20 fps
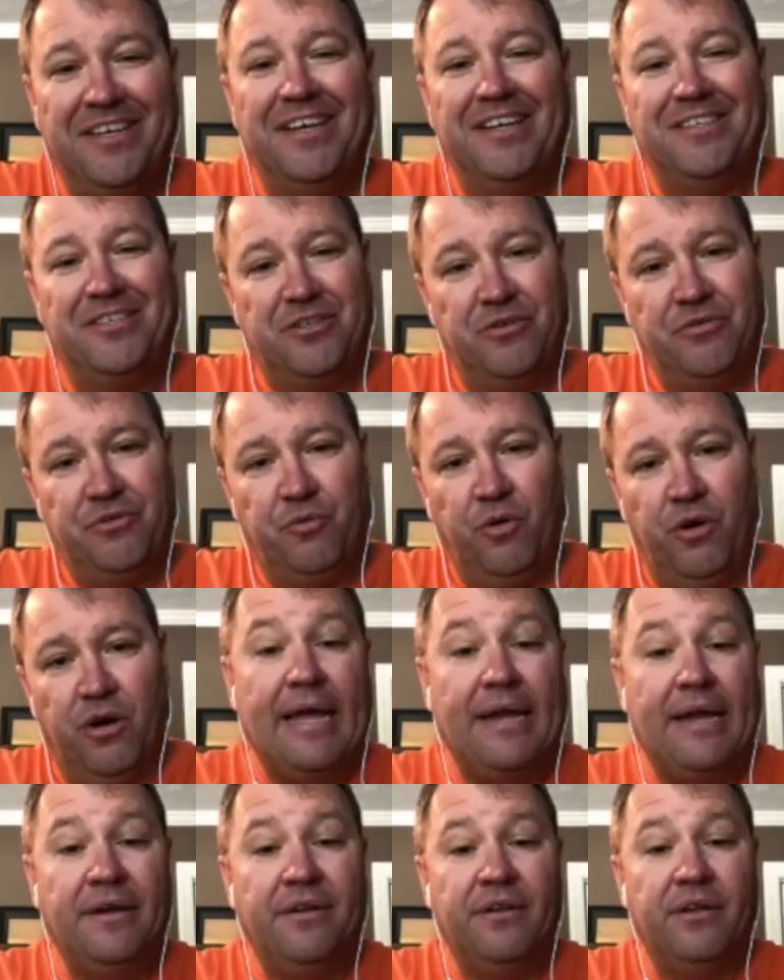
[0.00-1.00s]
to do the
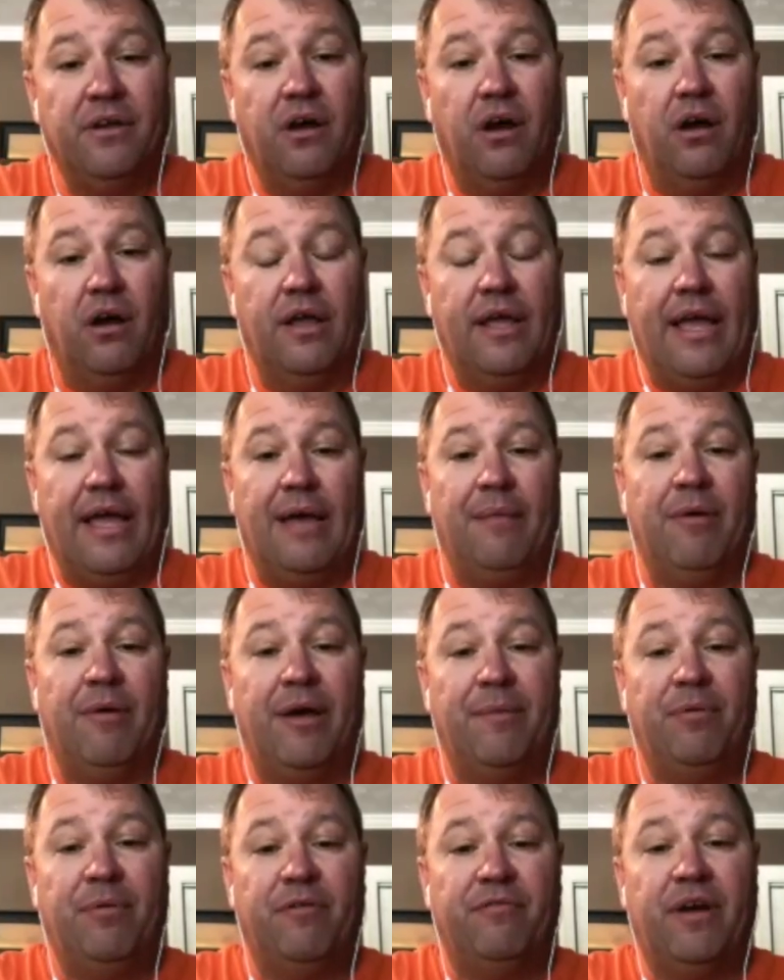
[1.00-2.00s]
work. And
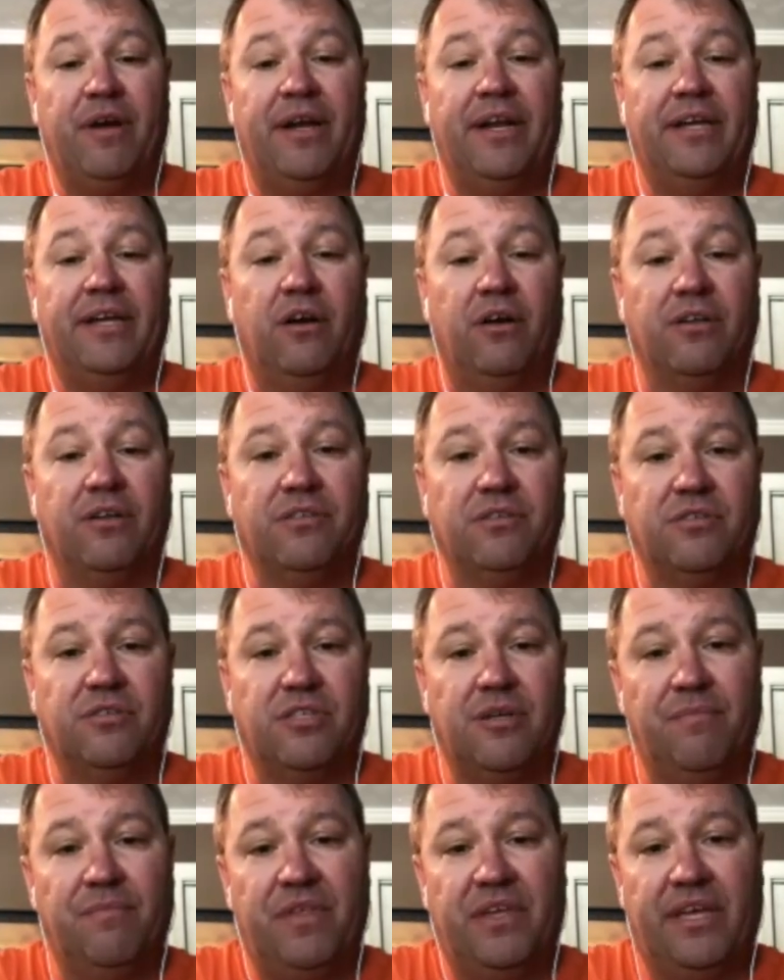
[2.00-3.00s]
am I providing also
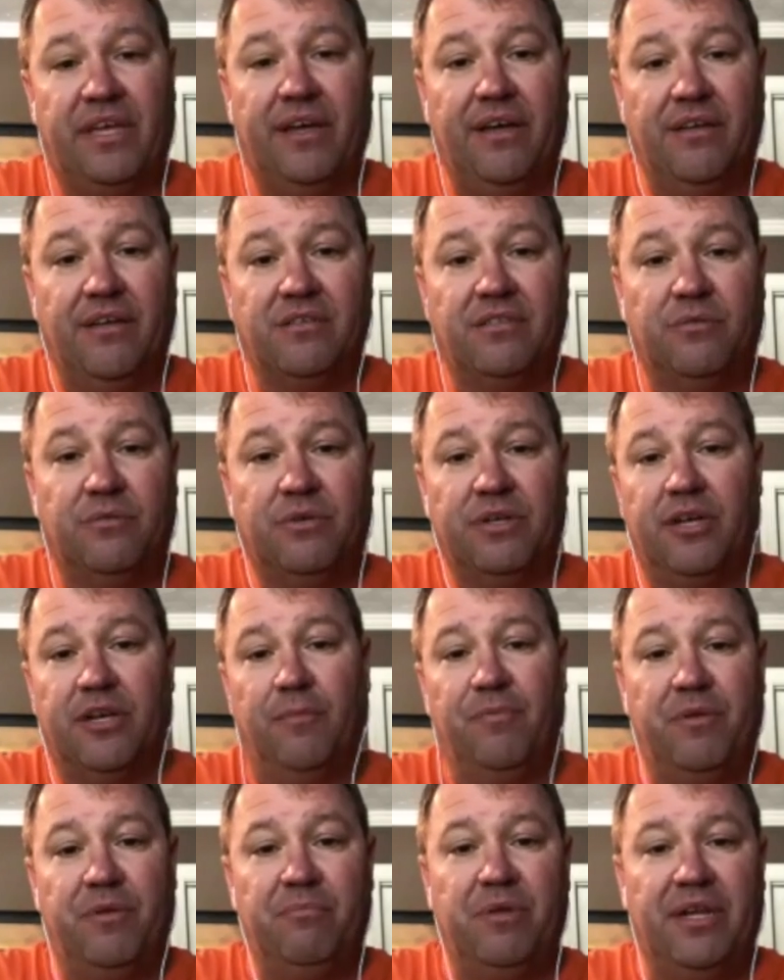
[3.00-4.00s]
something else that would help
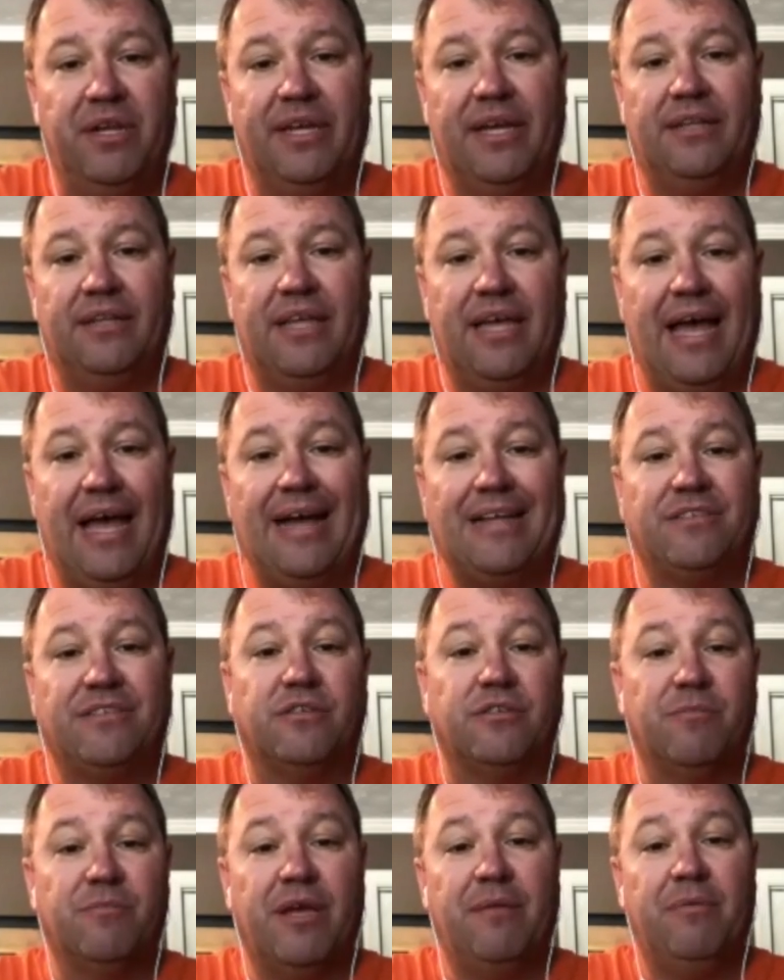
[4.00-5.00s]
them mitigate the
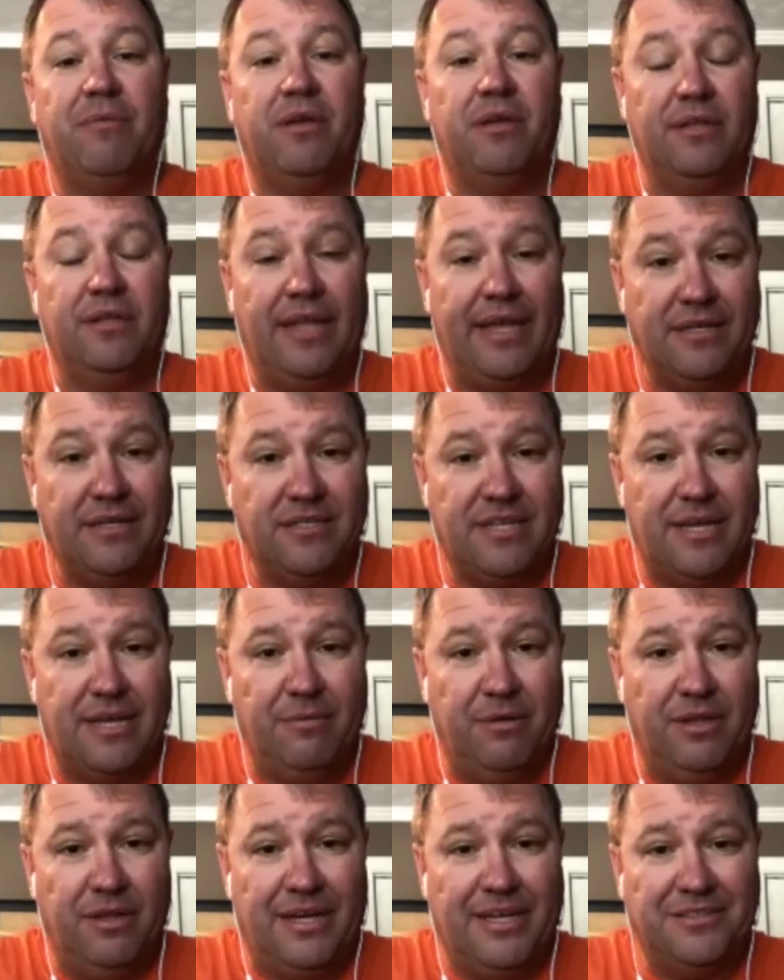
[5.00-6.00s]
hazards? Maybe leg
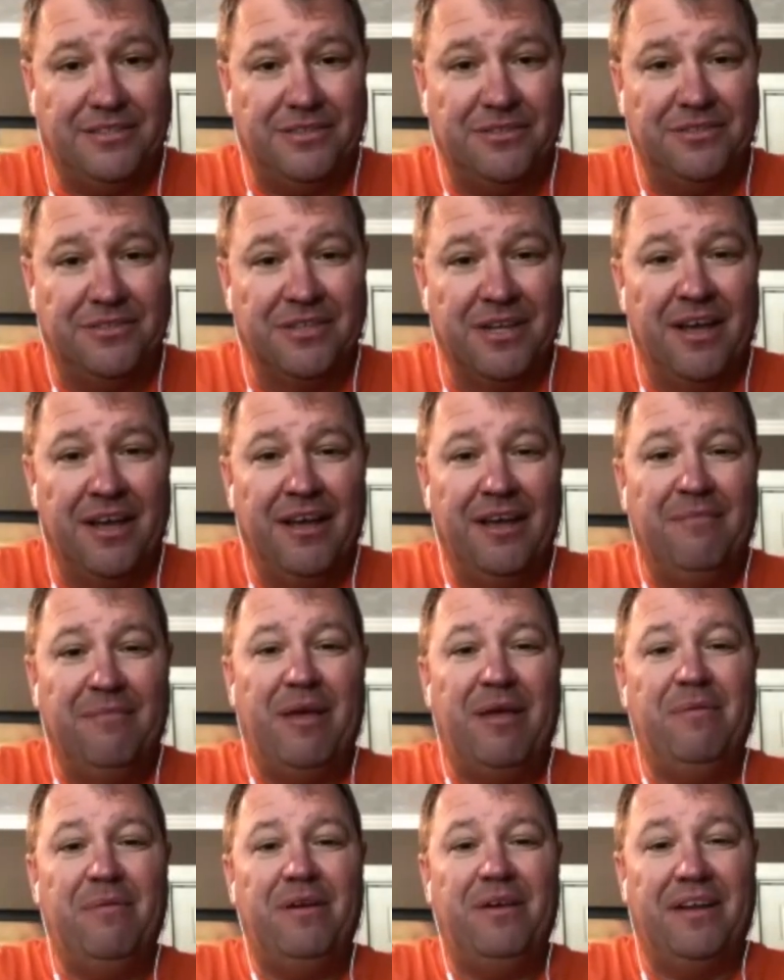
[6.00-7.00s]
stabilizers,
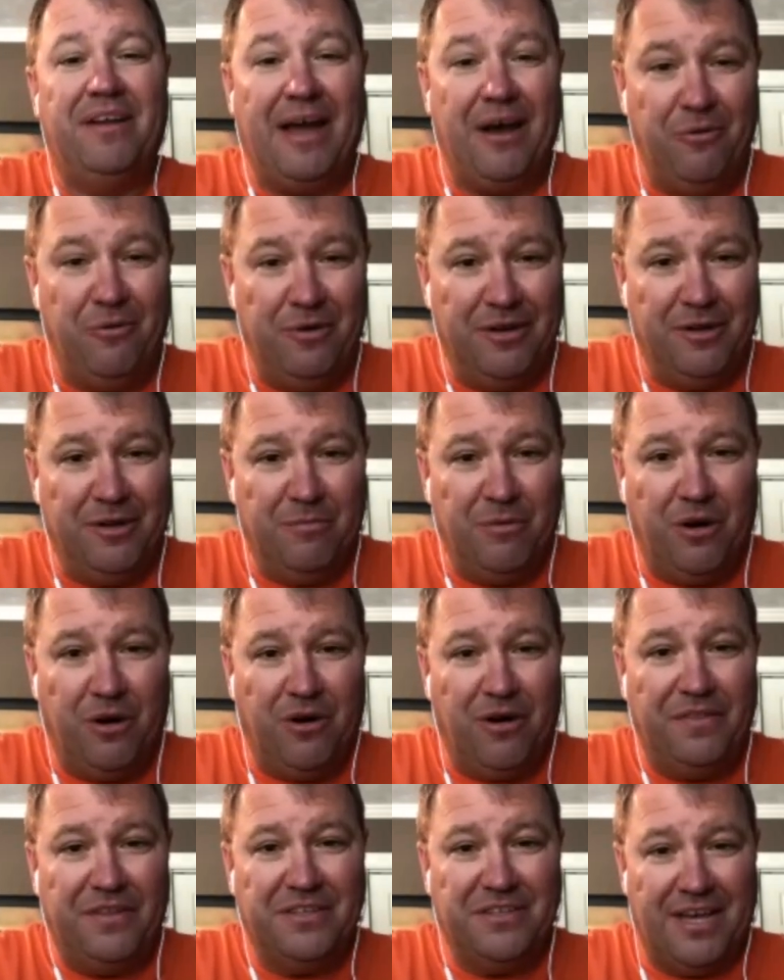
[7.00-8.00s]
maybe an outrigger bar
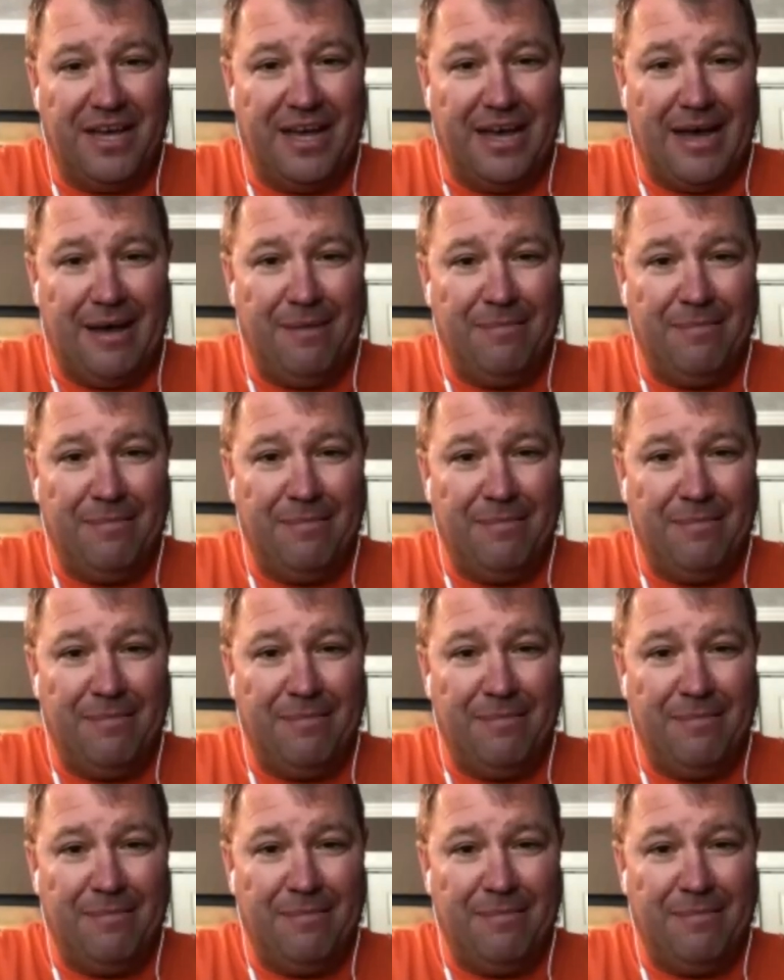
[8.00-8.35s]
on the top.